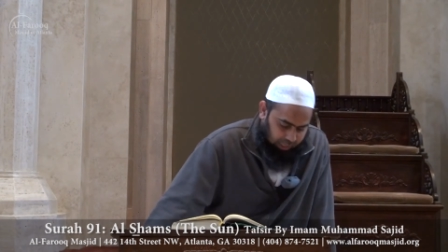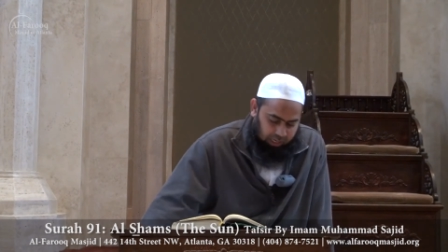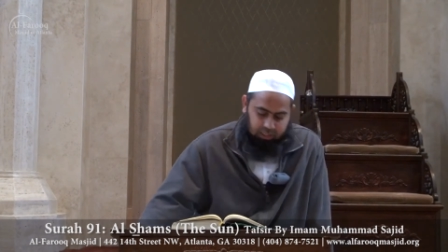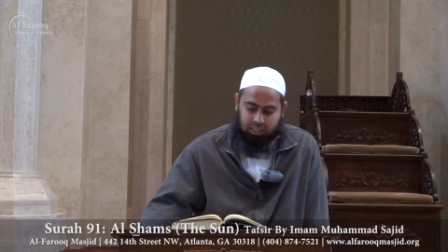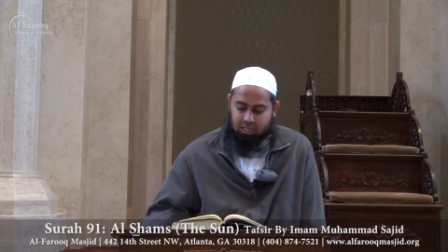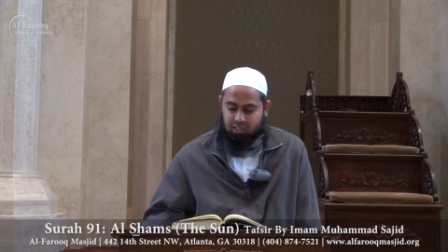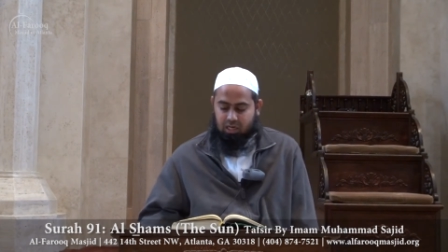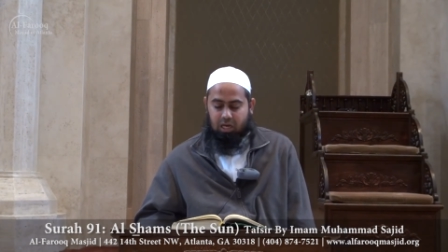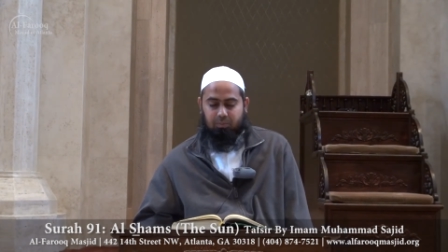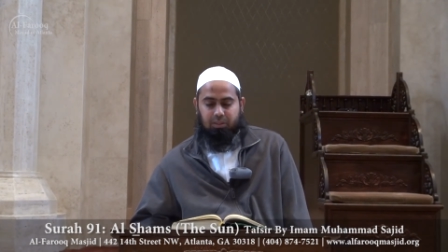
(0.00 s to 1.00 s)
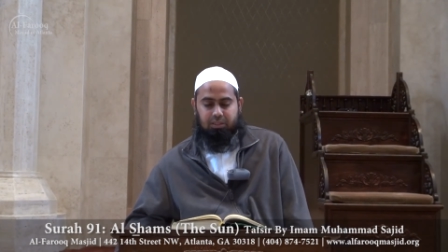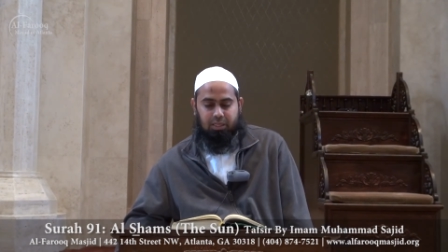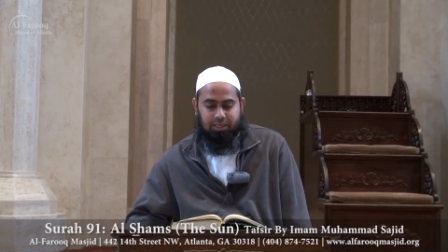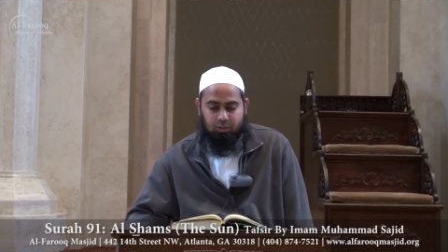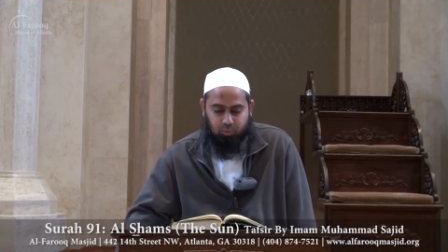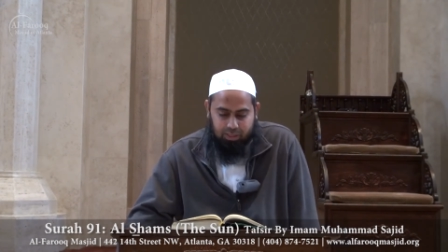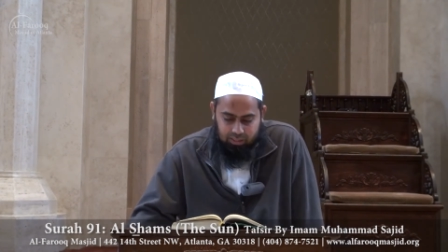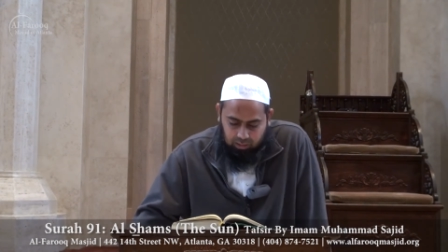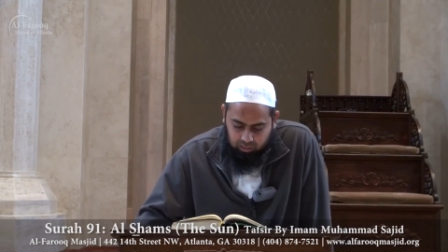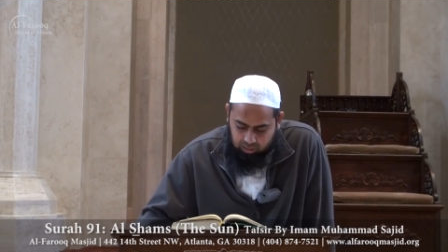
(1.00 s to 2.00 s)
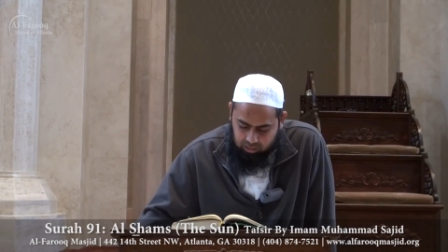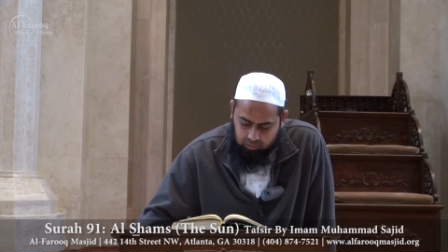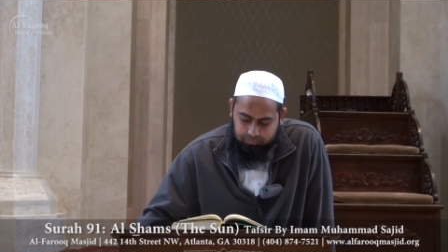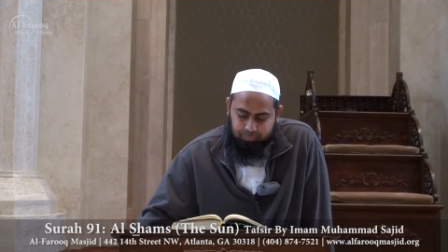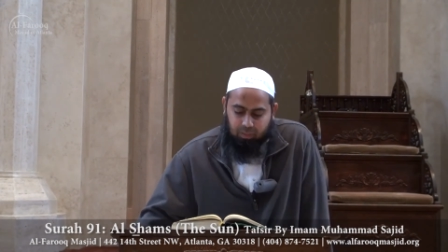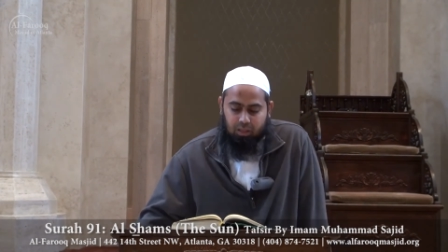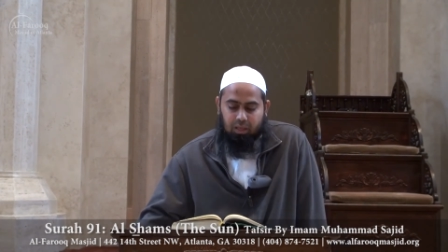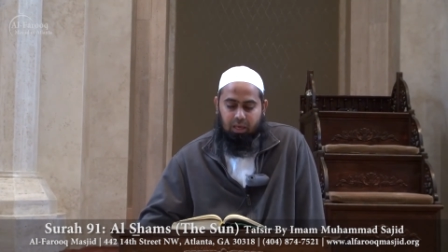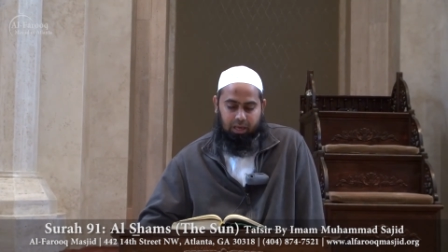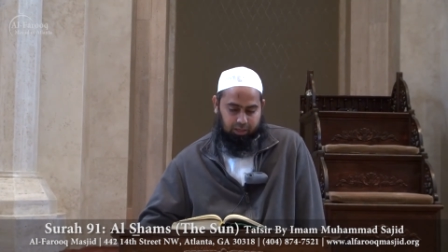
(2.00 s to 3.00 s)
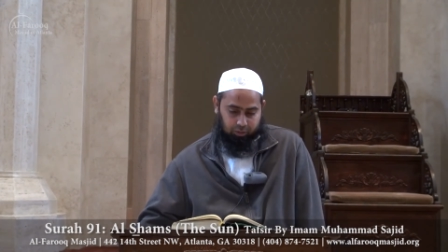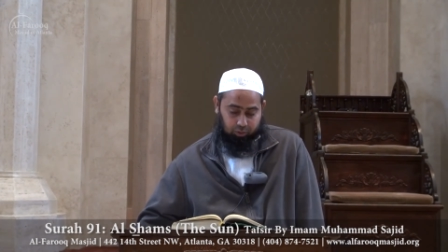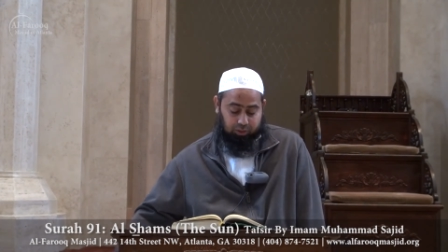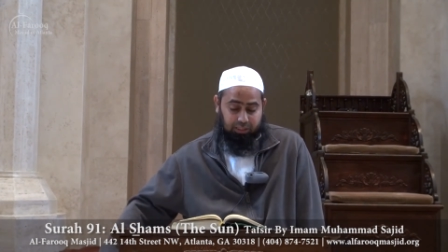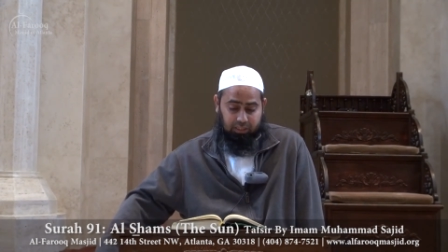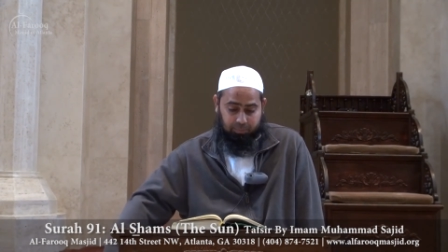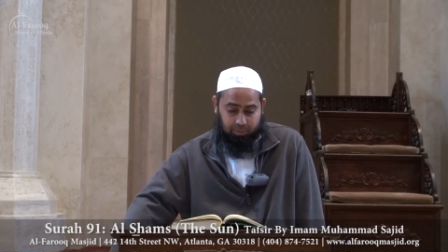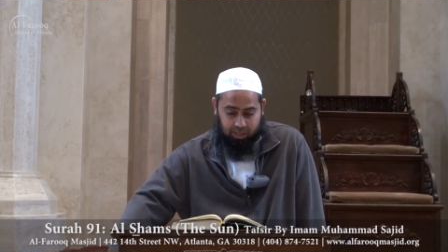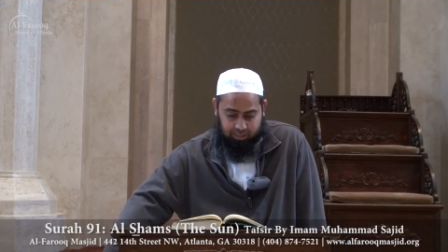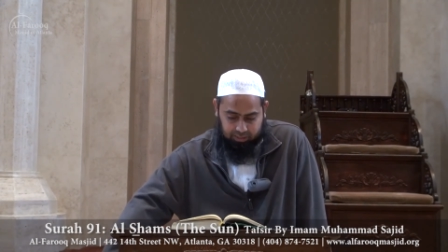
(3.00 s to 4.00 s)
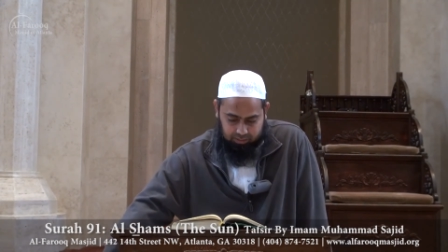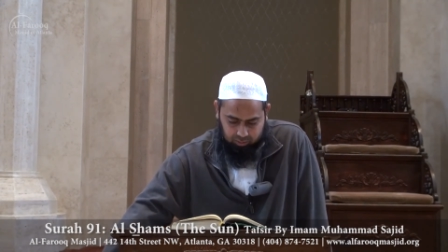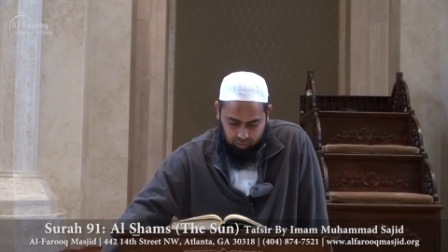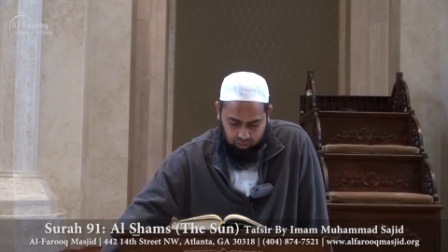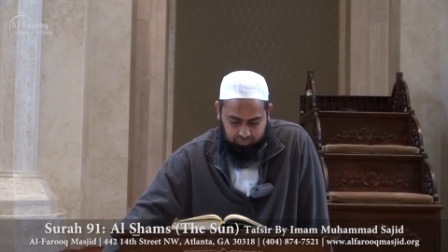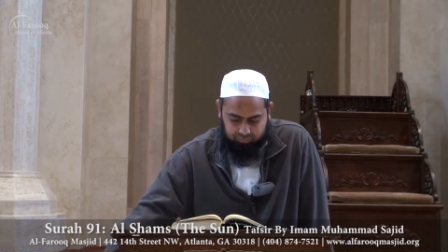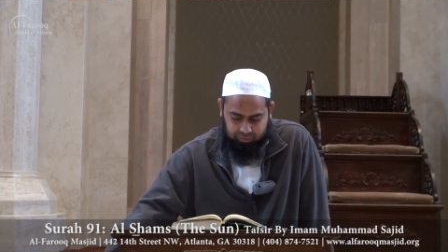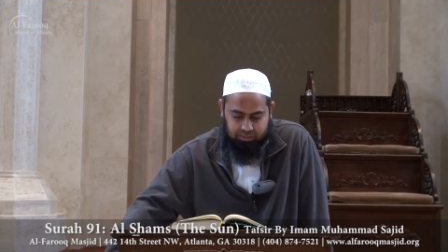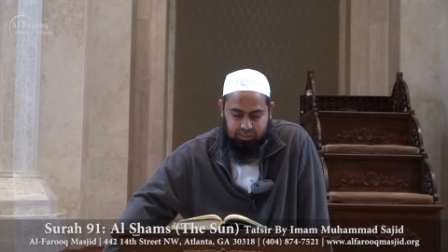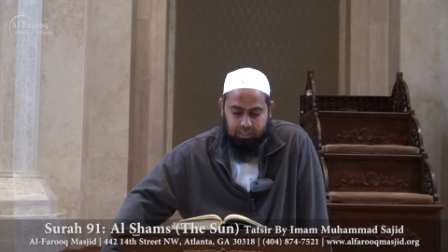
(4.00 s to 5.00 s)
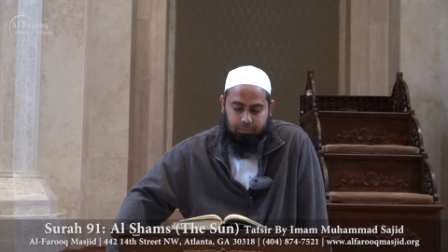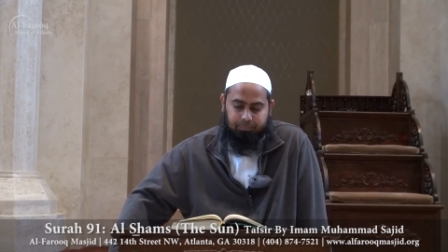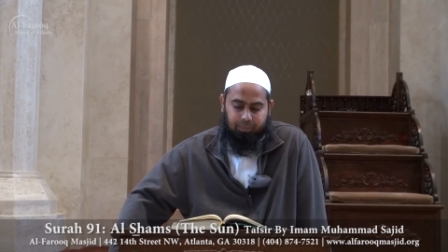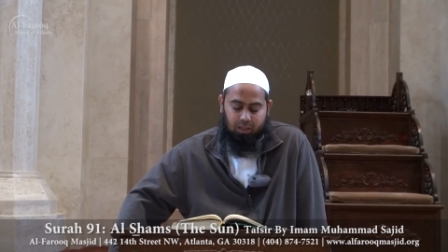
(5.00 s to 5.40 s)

at that time the sun is very clear and you see the brightness of the sun.